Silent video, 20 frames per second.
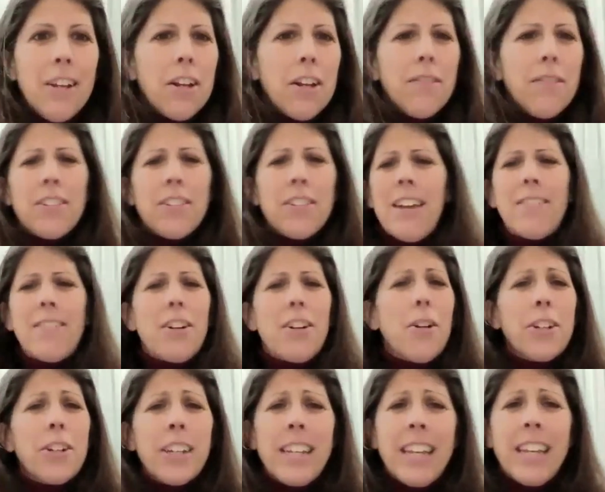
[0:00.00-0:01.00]
None of us have it
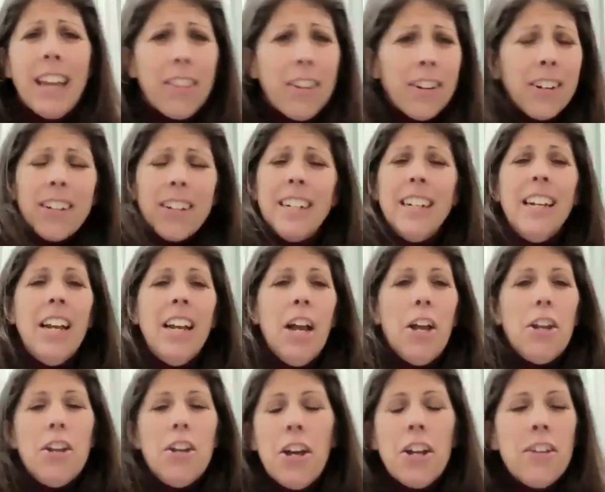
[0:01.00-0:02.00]
all together.
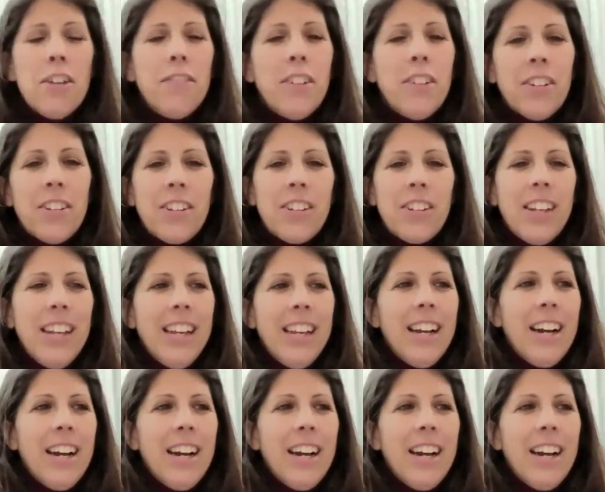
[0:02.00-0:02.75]
None of us